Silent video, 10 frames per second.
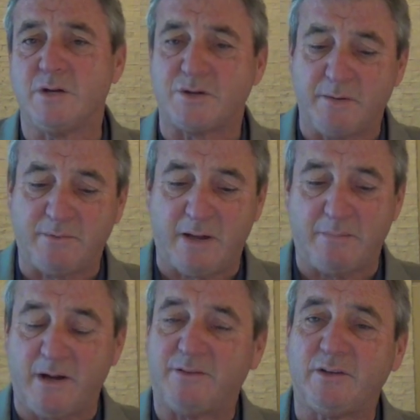sometime
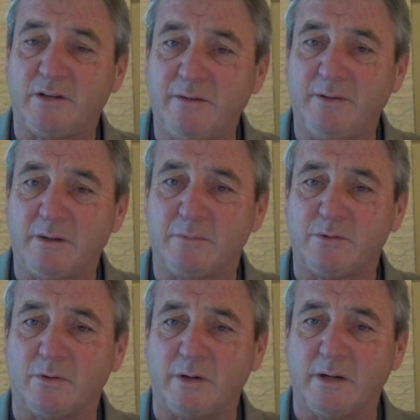by a significant
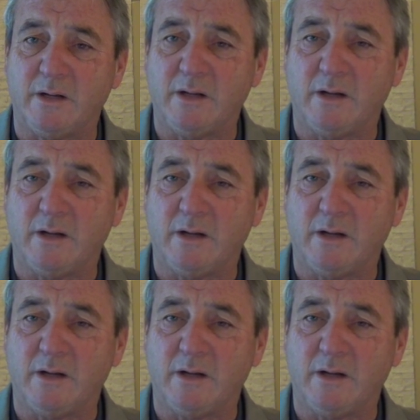majority,